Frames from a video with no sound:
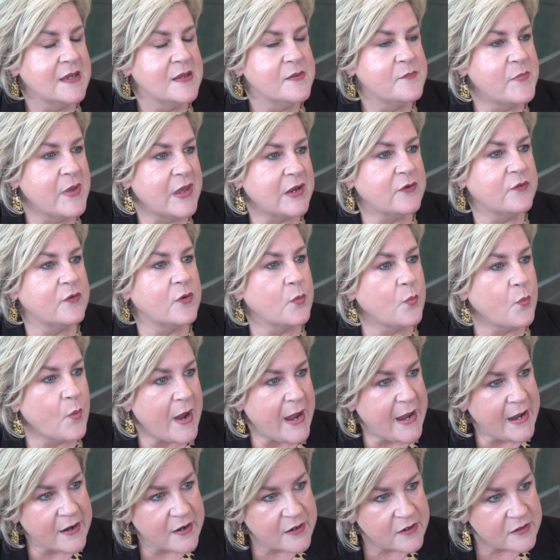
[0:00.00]
better
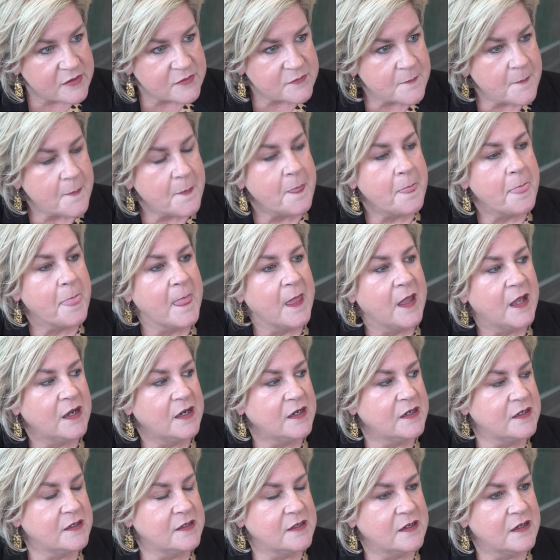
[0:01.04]
aware
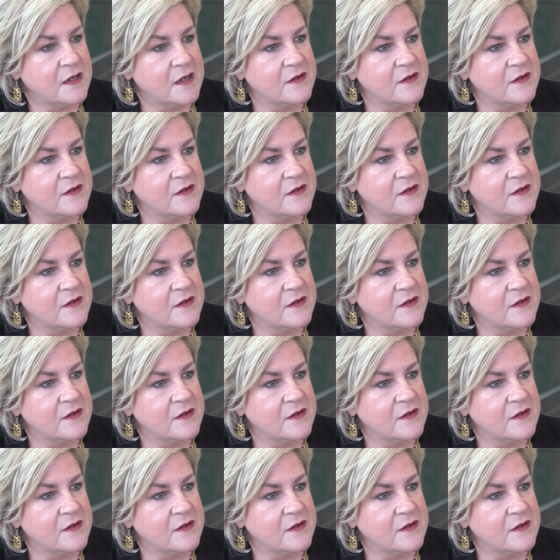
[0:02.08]
uh,